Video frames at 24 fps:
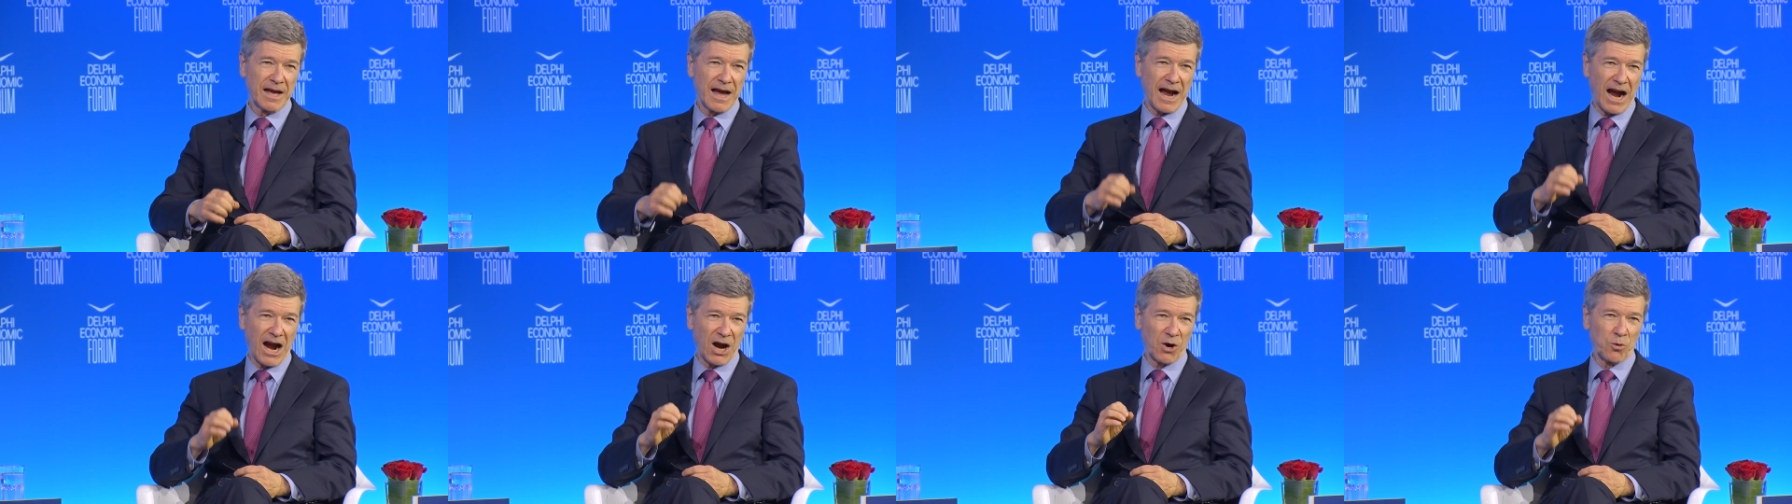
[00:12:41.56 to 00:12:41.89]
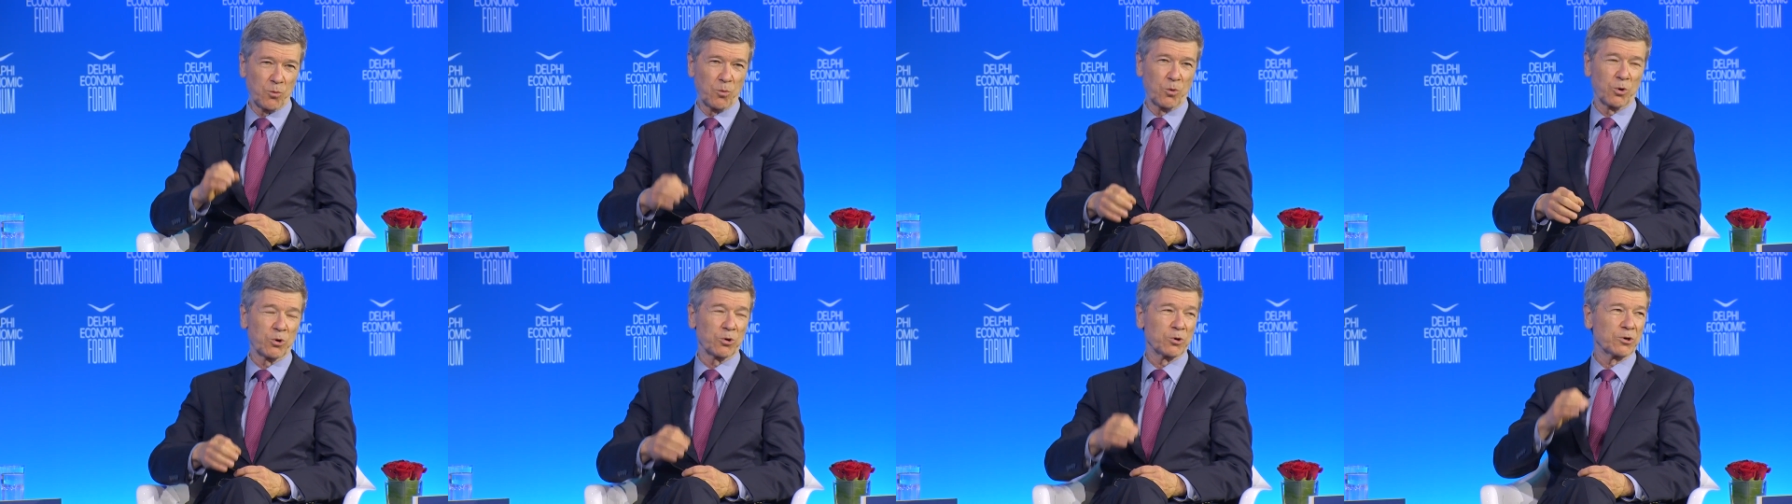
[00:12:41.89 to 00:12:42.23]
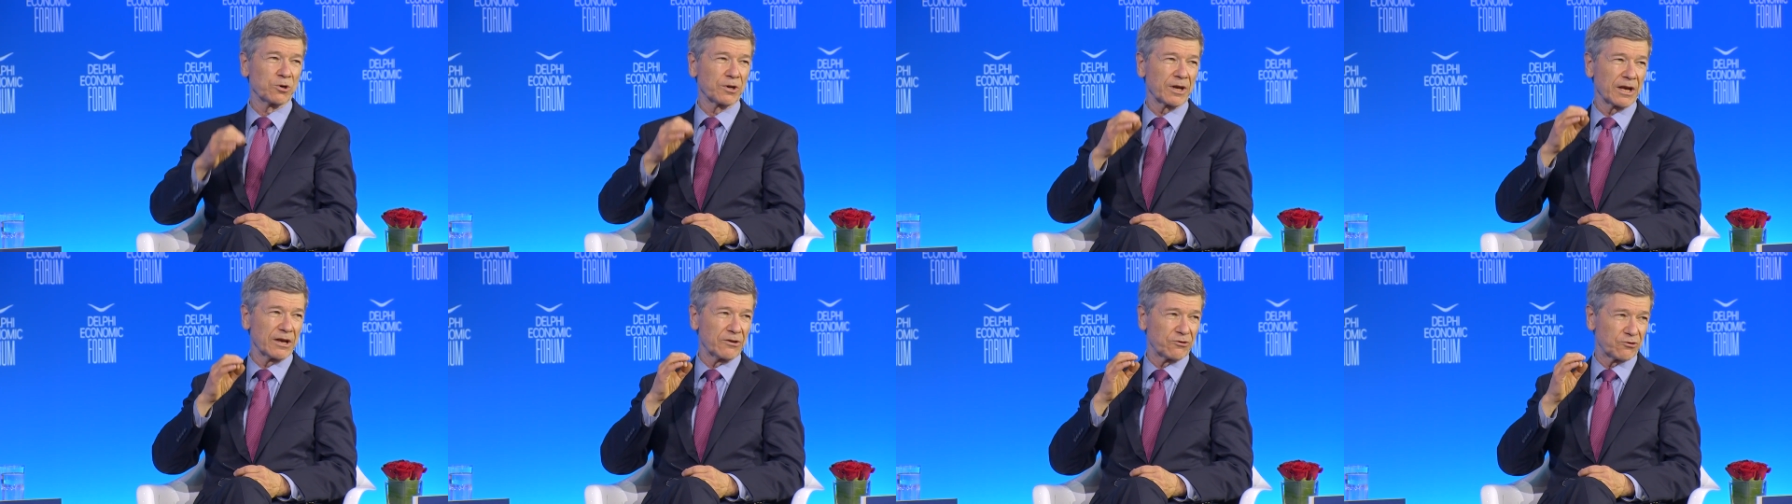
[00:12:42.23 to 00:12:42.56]
Our
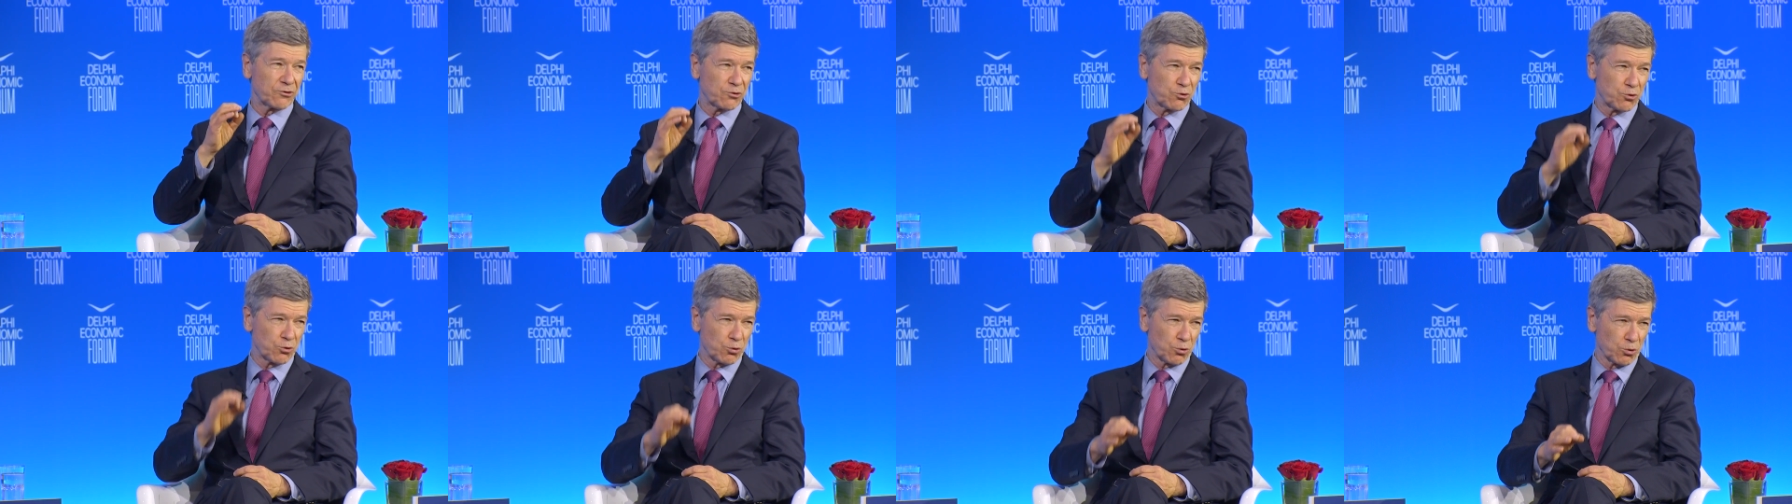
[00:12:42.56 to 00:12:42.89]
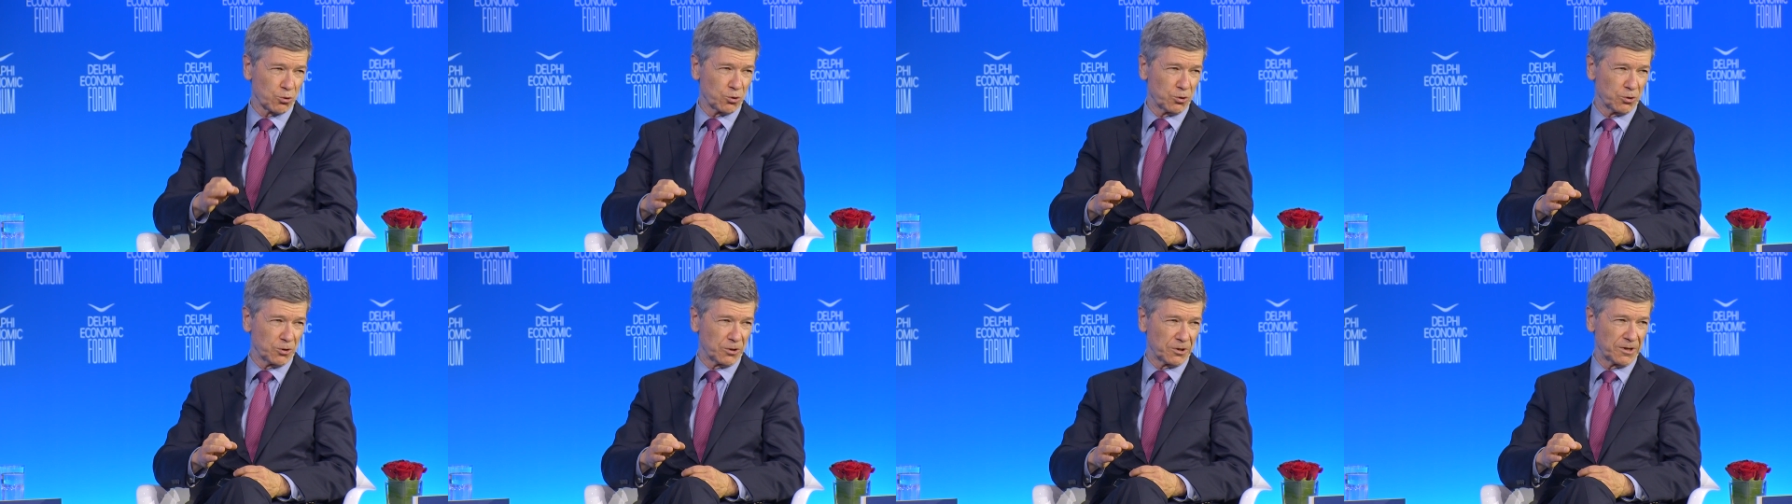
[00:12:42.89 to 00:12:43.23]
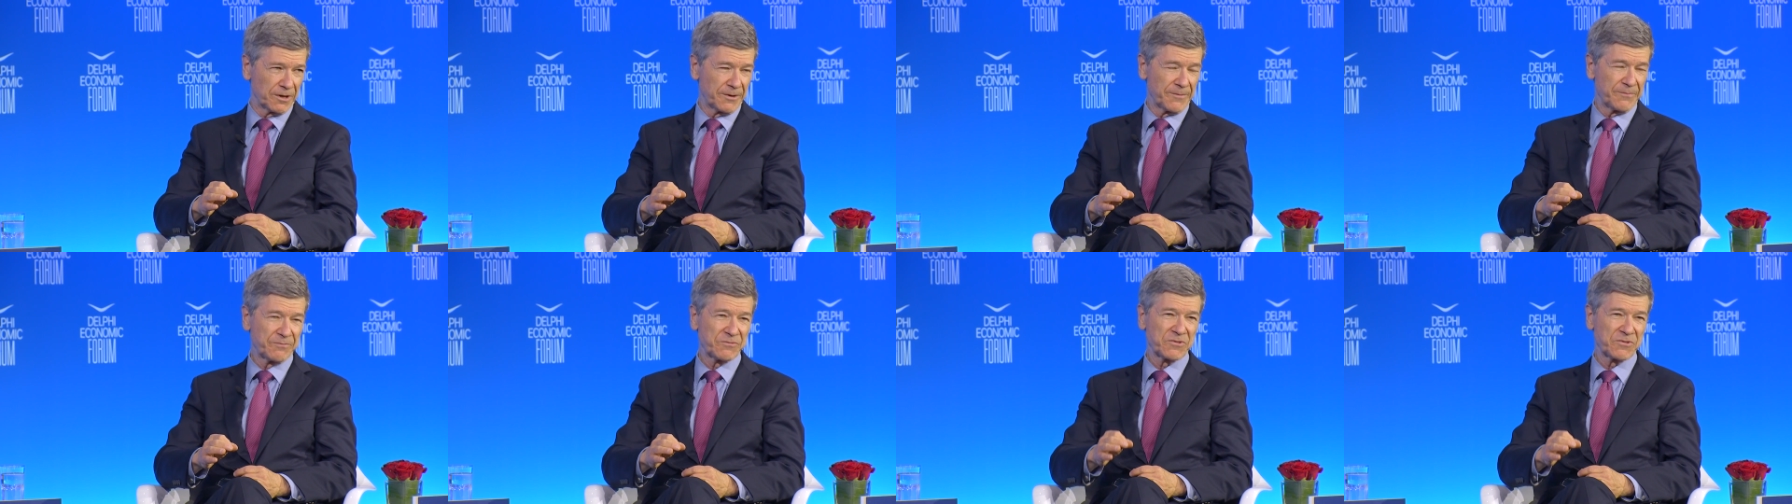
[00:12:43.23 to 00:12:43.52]
world is cruel